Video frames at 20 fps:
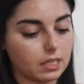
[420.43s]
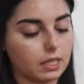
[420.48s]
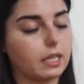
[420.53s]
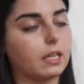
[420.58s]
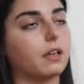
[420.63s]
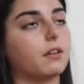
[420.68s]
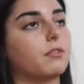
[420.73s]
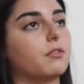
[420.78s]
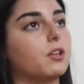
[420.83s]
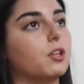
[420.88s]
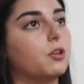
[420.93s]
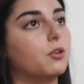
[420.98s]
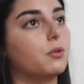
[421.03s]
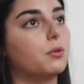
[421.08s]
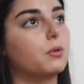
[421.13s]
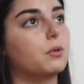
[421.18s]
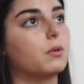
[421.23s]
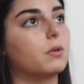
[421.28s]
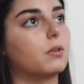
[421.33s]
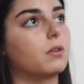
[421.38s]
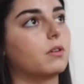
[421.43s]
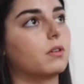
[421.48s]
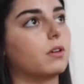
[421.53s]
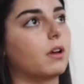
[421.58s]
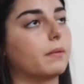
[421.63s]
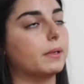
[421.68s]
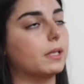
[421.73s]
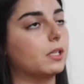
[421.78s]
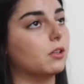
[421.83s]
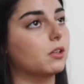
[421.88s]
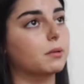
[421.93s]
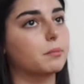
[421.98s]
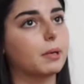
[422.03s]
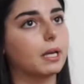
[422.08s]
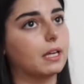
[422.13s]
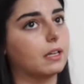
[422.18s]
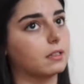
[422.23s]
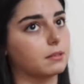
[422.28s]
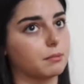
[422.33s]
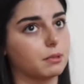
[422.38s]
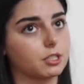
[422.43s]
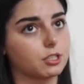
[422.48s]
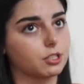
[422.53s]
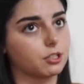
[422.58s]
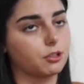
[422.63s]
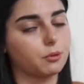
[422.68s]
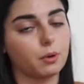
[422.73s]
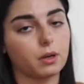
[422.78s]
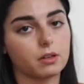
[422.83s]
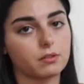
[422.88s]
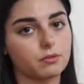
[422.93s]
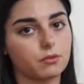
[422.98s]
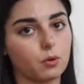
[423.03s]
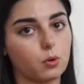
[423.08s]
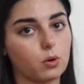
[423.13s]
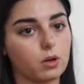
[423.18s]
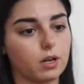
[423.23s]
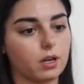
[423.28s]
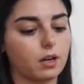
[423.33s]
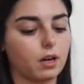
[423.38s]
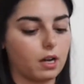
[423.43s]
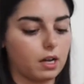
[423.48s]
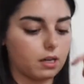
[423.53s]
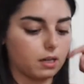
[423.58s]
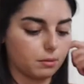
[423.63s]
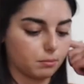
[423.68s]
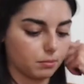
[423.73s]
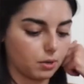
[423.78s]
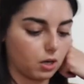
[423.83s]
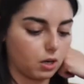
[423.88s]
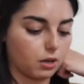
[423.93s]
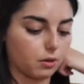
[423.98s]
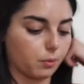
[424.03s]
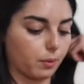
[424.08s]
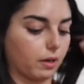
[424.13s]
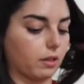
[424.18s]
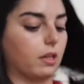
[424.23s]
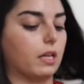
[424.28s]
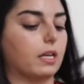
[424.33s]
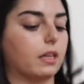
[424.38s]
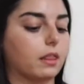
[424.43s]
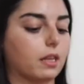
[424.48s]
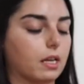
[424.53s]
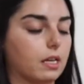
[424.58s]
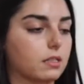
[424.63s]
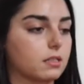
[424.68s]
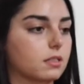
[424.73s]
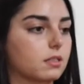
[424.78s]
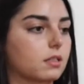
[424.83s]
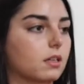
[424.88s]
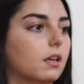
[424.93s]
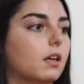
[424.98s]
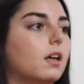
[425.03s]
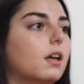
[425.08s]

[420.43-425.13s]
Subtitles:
Like if you, I you can pay as much as you want for hardware like this.